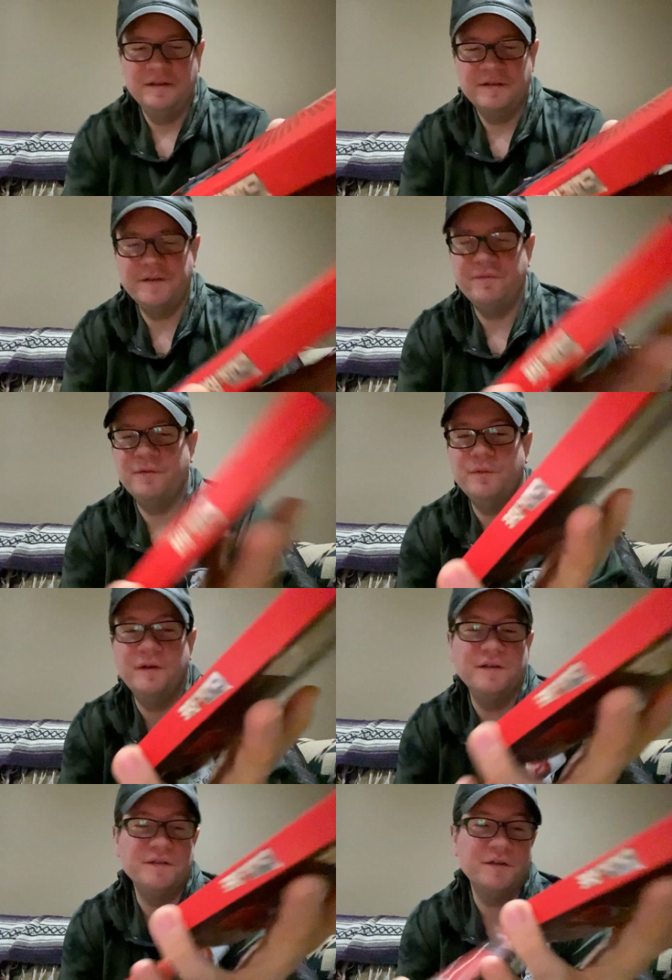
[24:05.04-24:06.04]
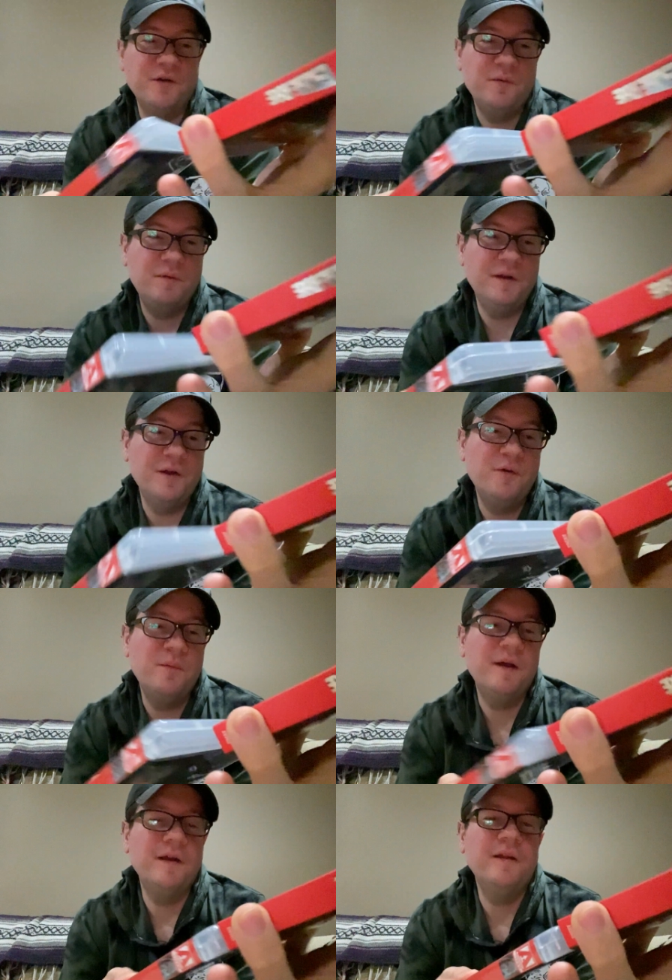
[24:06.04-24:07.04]
Except for when it doesn't go when I go
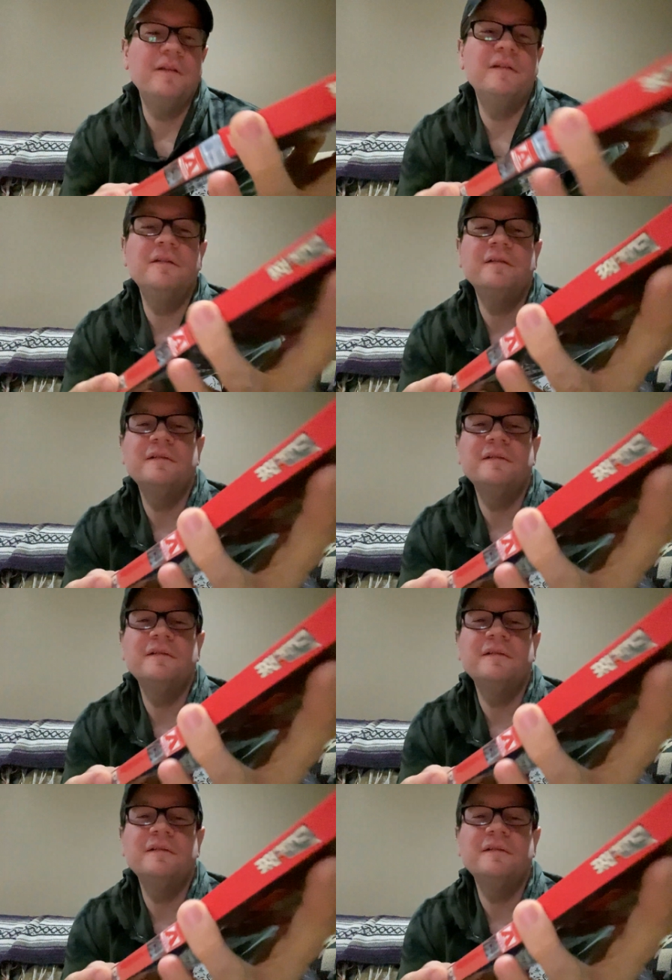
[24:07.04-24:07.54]
back in.